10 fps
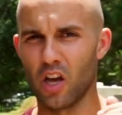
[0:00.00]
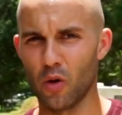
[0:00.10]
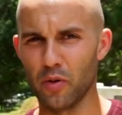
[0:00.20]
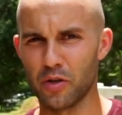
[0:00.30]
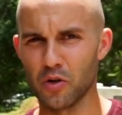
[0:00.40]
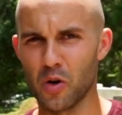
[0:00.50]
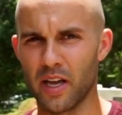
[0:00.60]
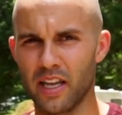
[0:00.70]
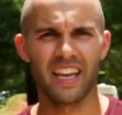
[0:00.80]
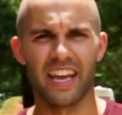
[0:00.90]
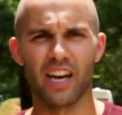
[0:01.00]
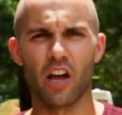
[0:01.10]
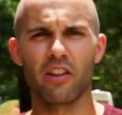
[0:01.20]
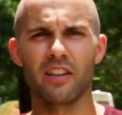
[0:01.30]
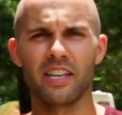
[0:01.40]
Hope you enjoy. And
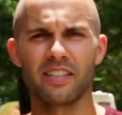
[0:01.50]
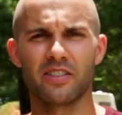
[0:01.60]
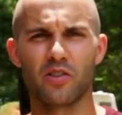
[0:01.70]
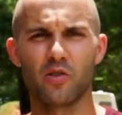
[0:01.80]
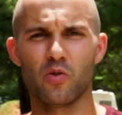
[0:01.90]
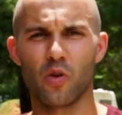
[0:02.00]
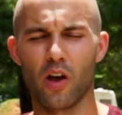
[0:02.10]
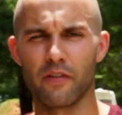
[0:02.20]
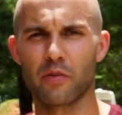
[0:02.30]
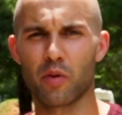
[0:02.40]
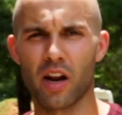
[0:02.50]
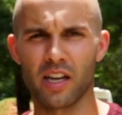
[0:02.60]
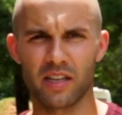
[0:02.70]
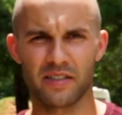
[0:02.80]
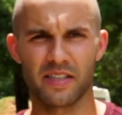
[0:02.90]
all the links to all of the
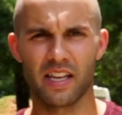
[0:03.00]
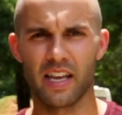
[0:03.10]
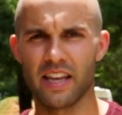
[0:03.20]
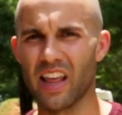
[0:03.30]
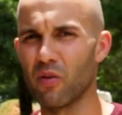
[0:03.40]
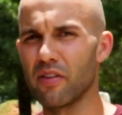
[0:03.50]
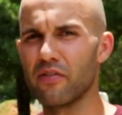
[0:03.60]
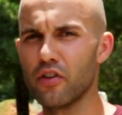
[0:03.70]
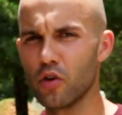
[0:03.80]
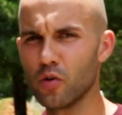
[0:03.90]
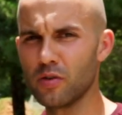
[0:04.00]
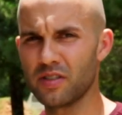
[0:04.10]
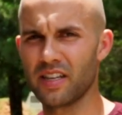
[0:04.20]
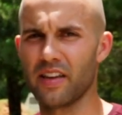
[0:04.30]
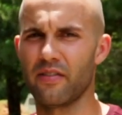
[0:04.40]
products that we've used,